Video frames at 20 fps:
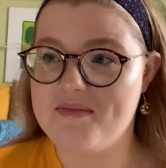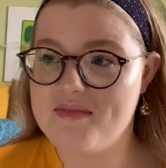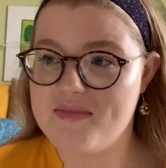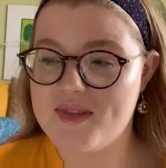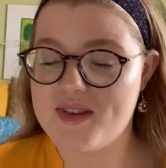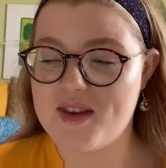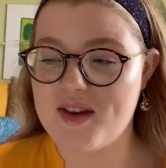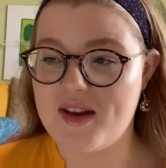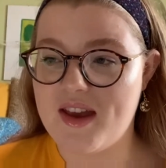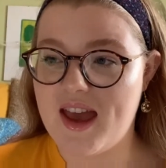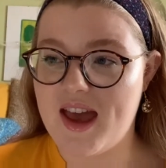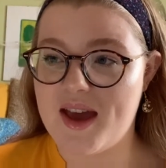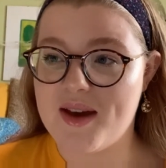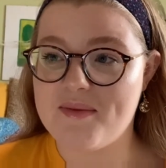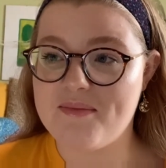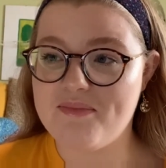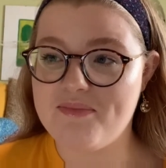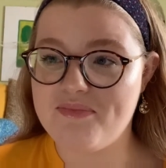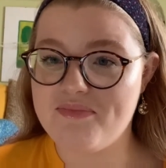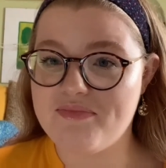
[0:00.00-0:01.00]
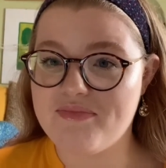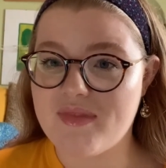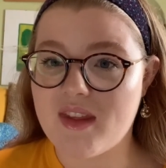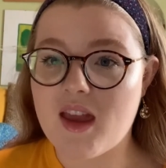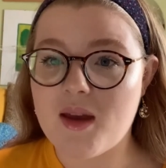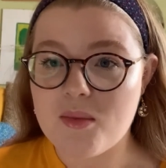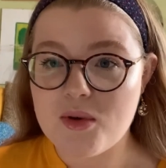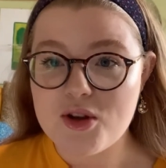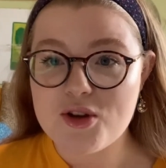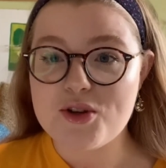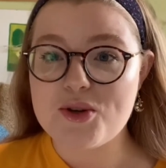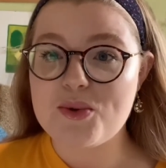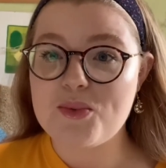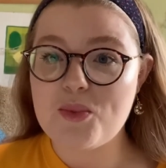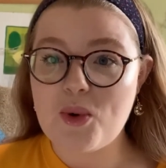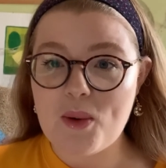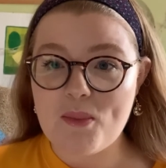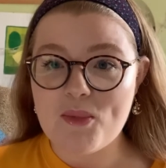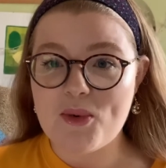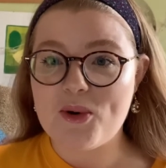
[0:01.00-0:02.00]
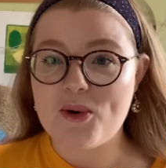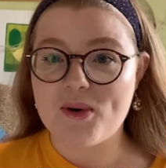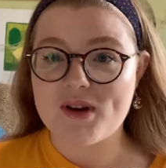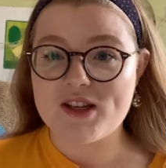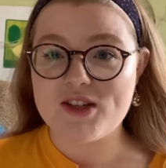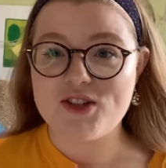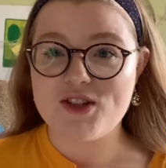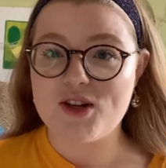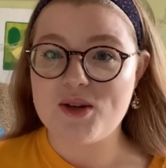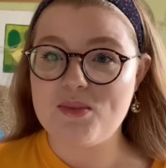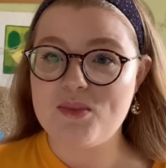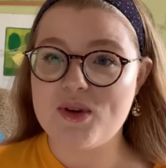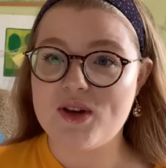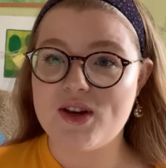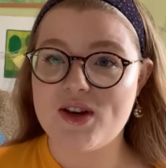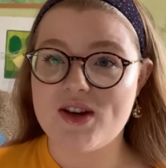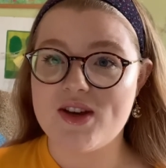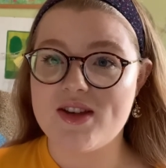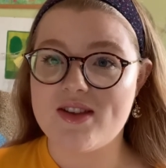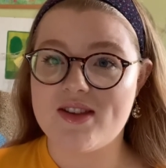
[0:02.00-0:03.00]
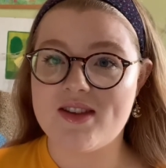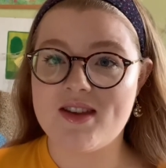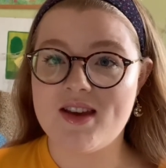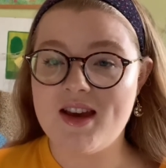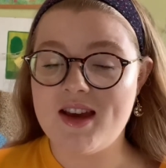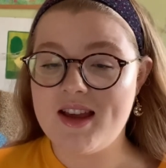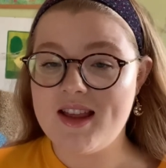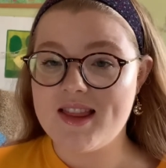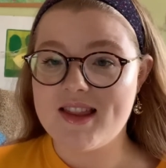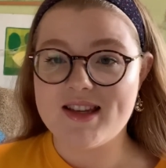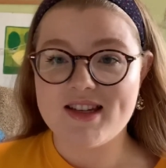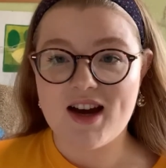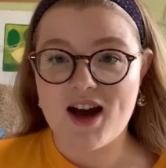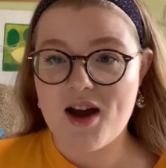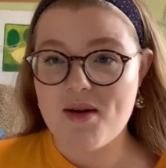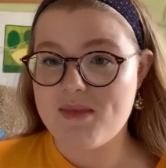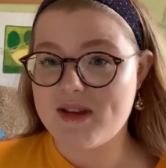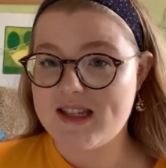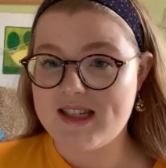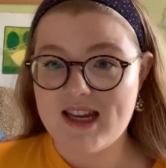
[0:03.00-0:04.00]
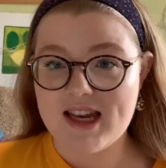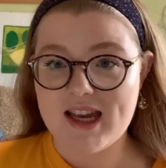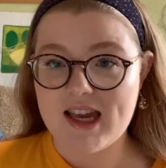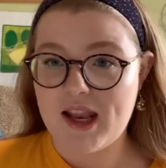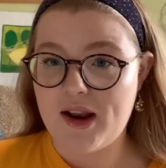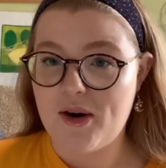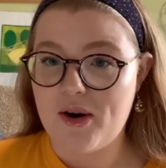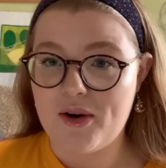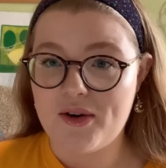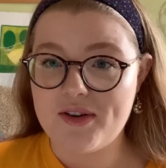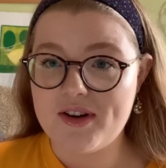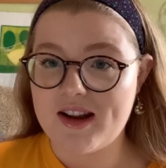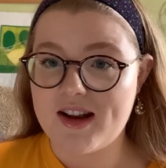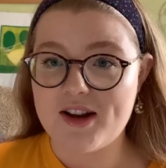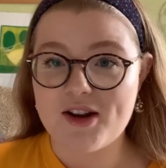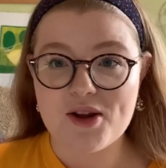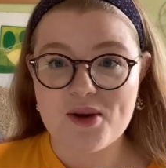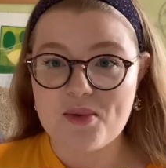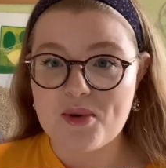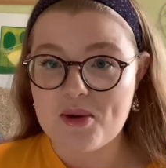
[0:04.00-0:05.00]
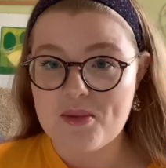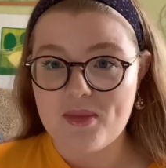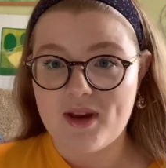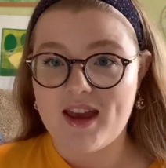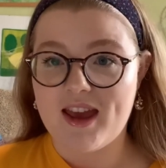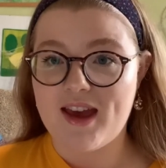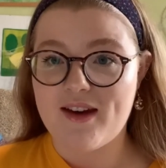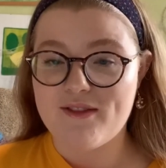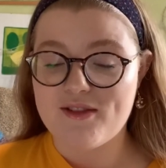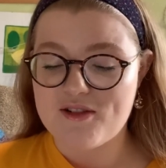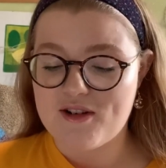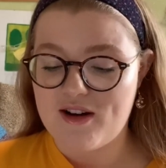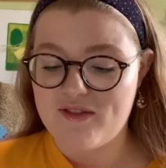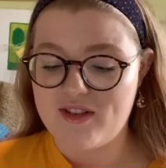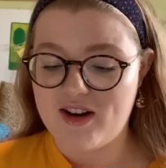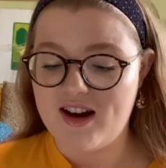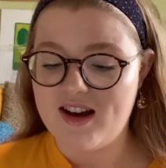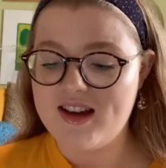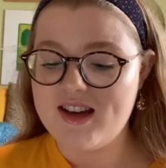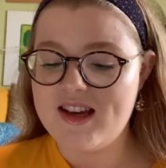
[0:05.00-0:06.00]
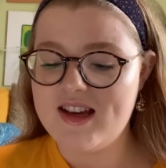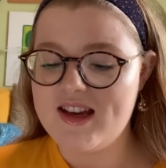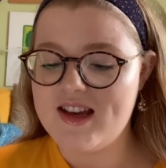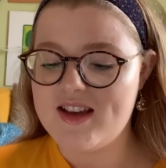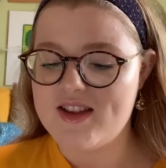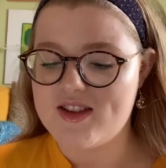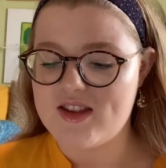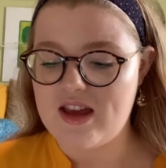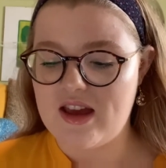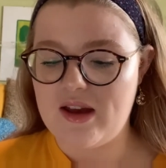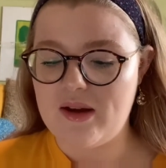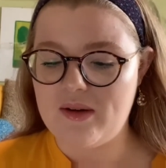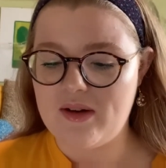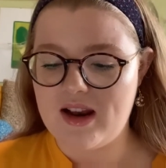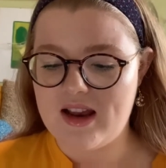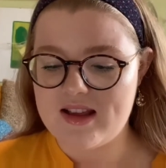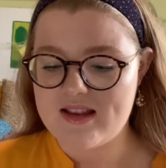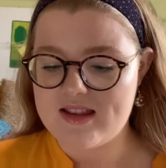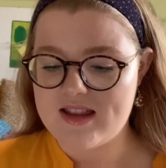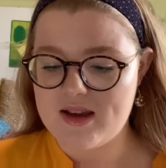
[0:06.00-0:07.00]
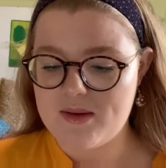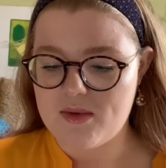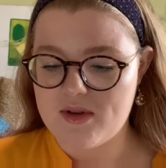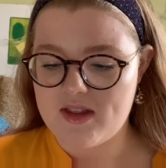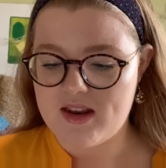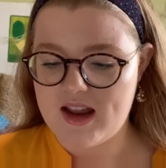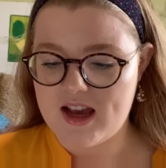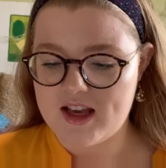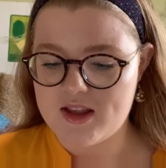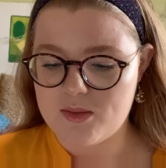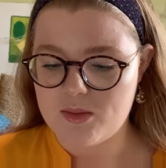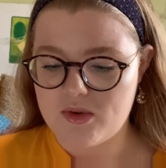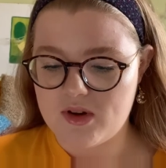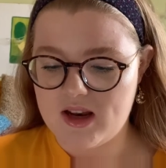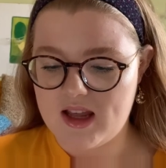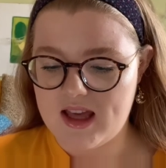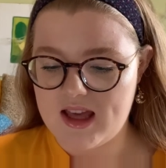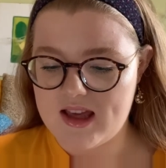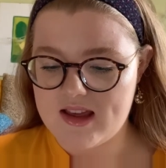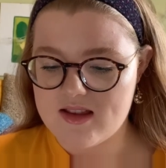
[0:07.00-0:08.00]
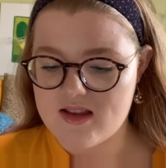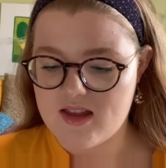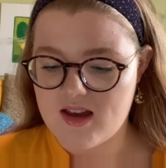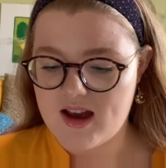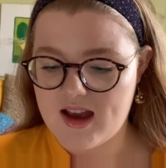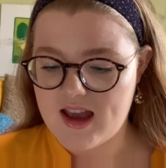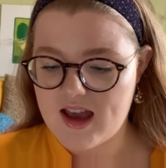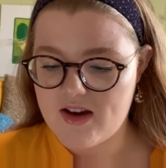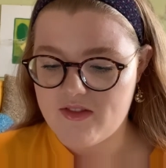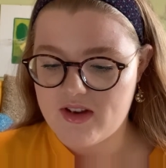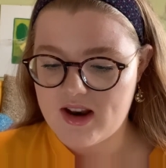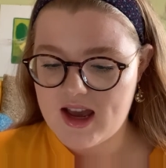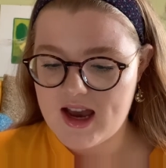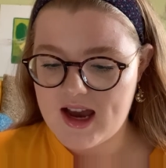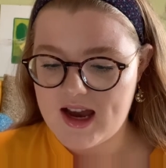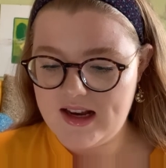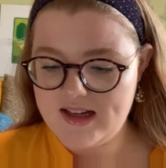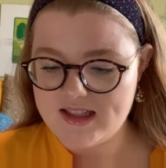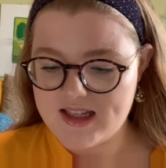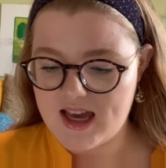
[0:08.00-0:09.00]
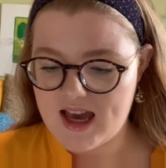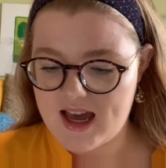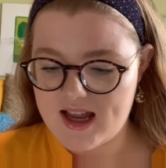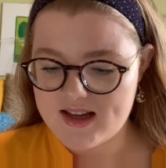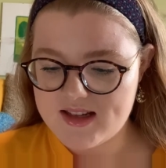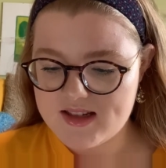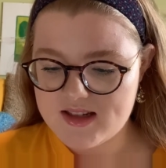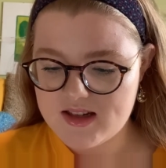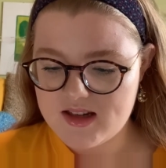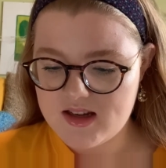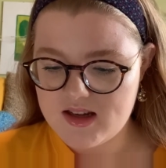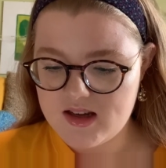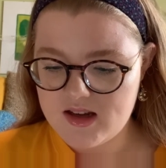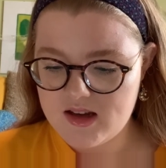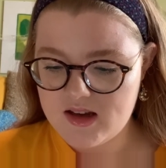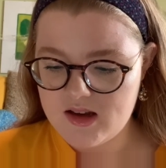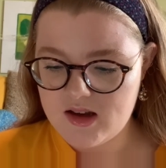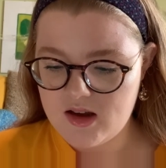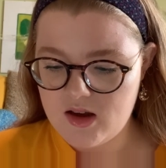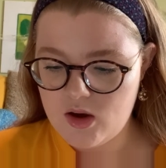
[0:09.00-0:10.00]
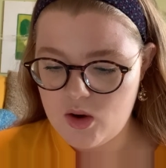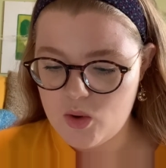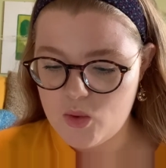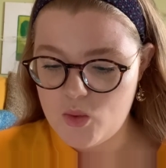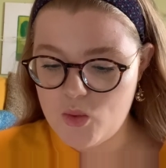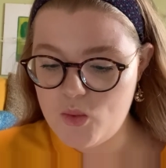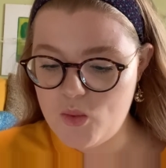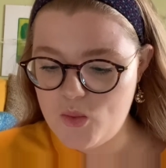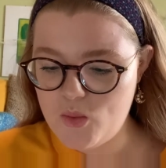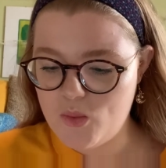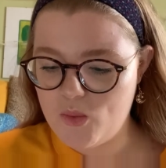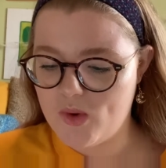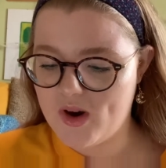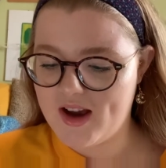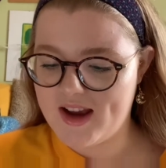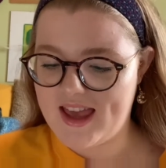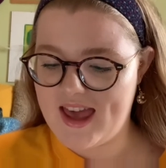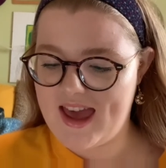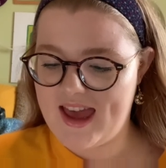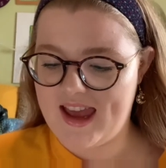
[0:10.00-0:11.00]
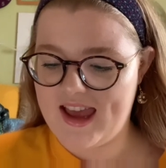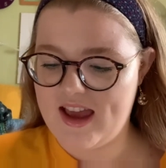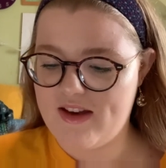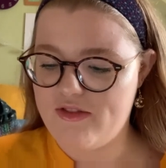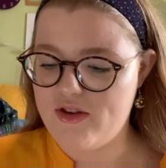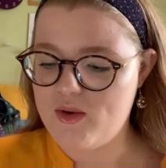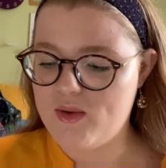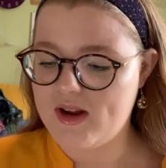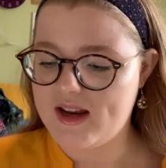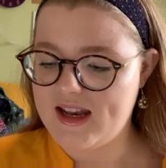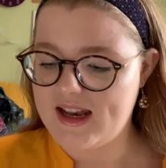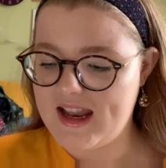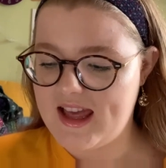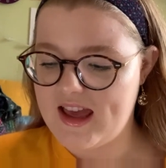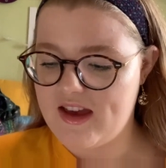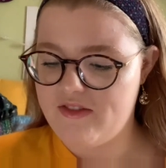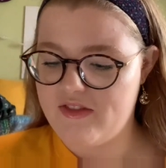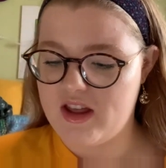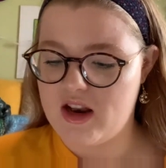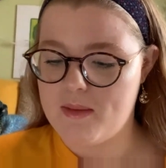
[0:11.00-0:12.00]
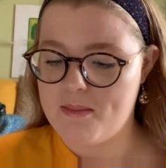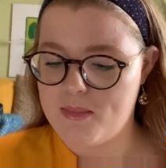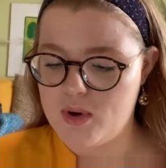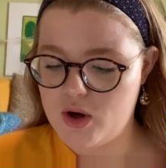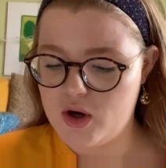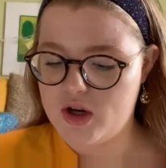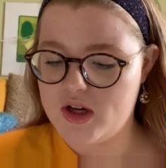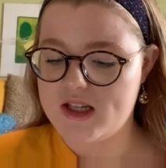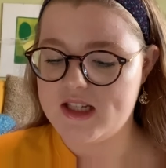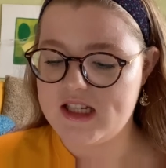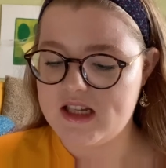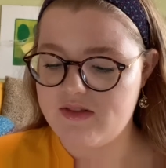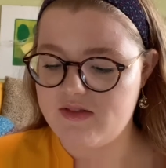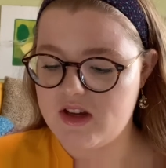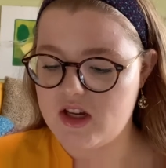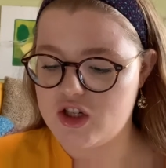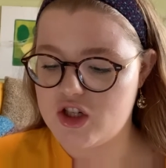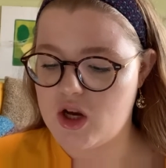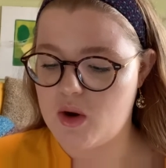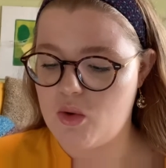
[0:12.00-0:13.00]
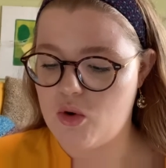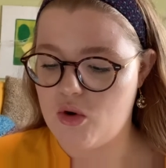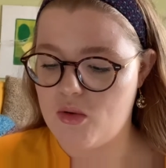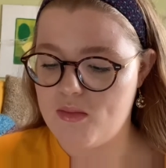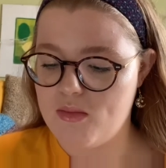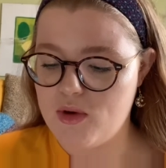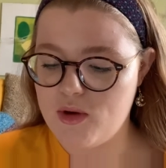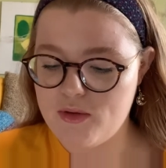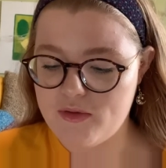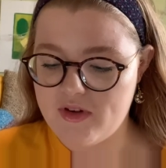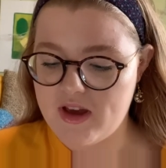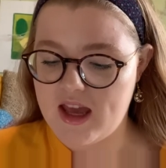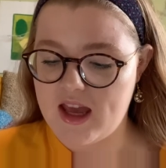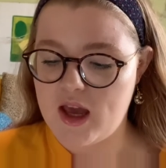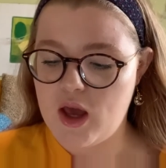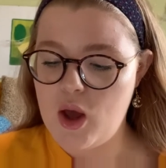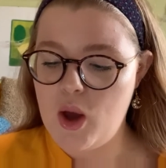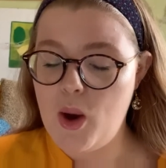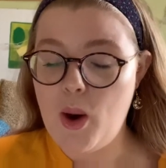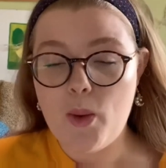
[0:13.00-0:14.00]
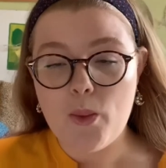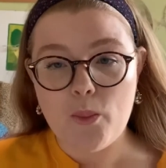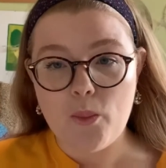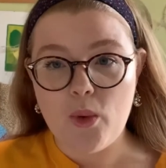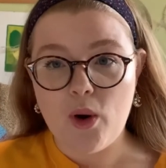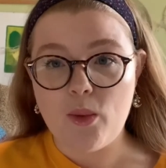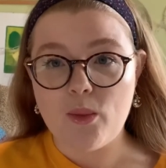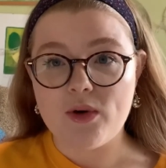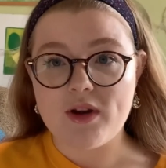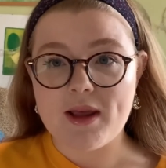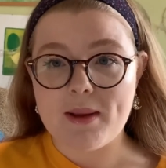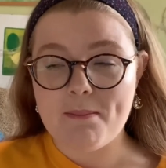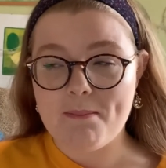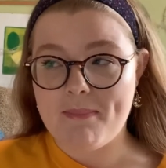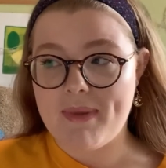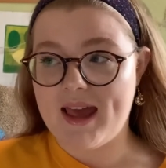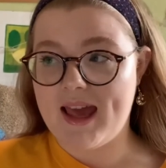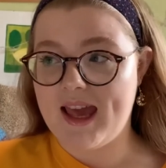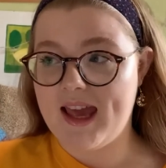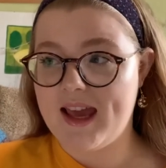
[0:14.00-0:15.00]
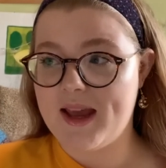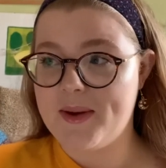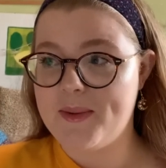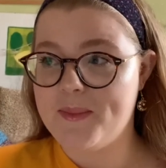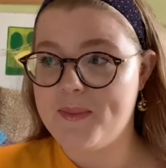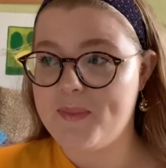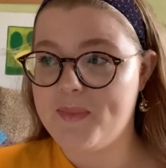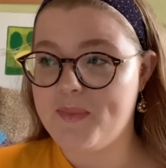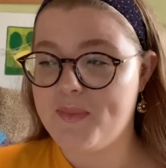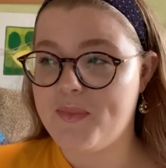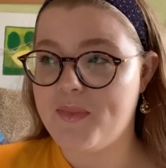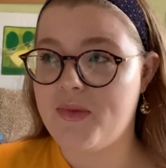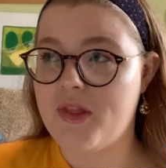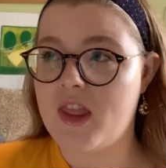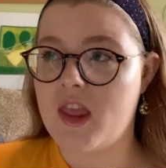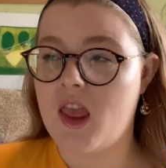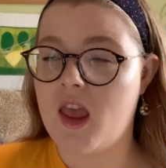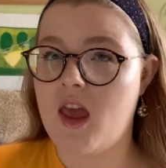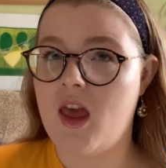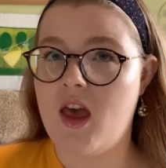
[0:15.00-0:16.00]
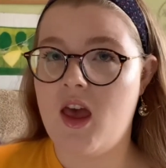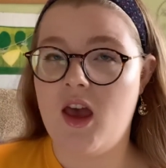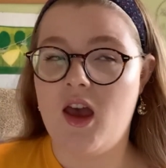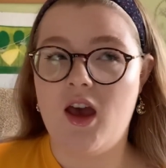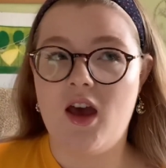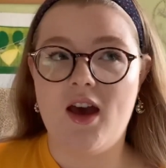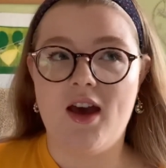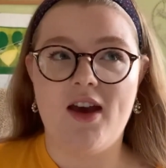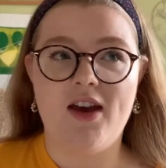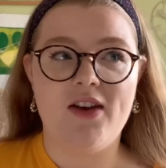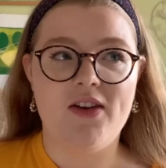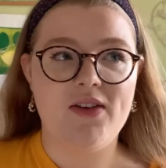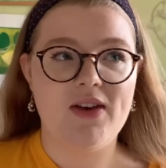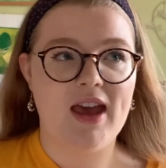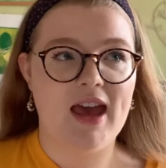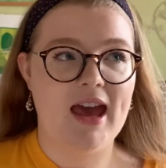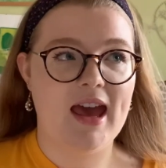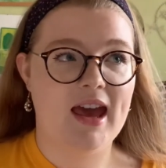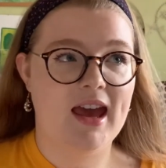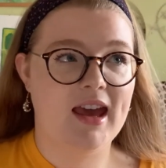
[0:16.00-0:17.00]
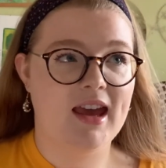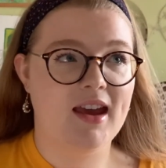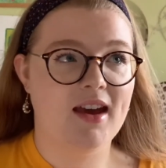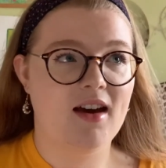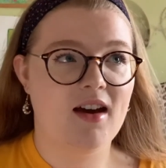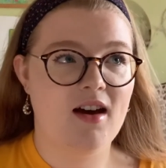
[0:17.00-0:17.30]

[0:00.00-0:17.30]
So yeah, I'm going to do one more question because the time is ticking on and I don't want to be here forever. So let's see what the next one is that I haven't had yet. Ooh, okay. If you could live in a book, TV show or movie, what would it be? Okay.